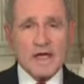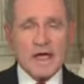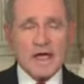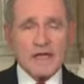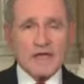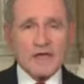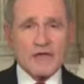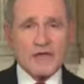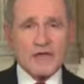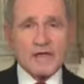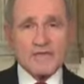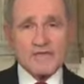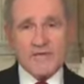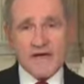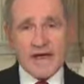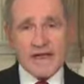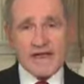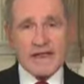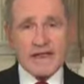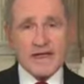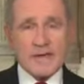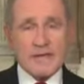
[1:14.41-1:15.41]
uh, you can
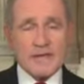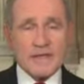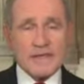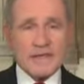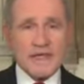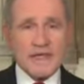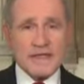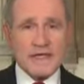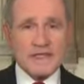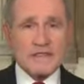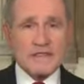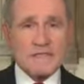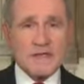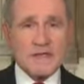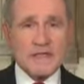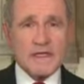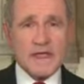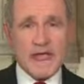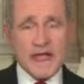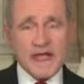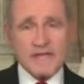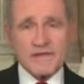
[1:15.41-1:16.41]
invite them, but that doesn't
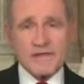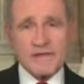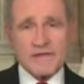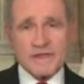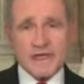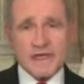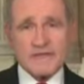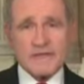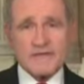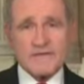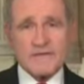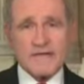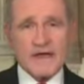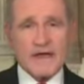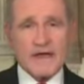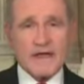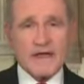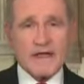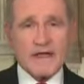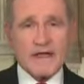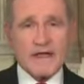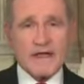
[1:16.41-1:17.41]
mean they have to testify.